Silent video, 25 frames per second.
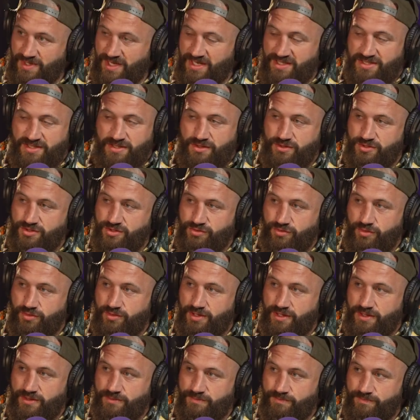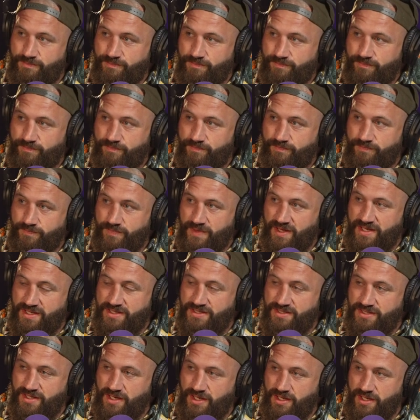It's not screwed in.
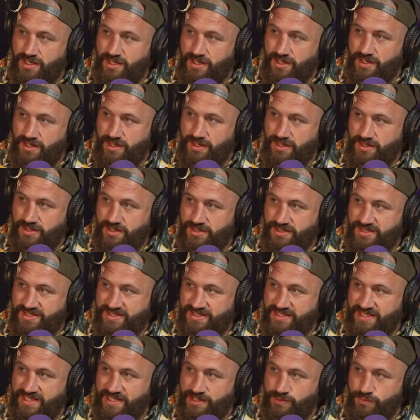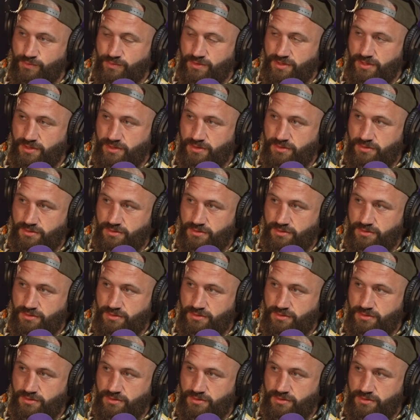It's uh, sealed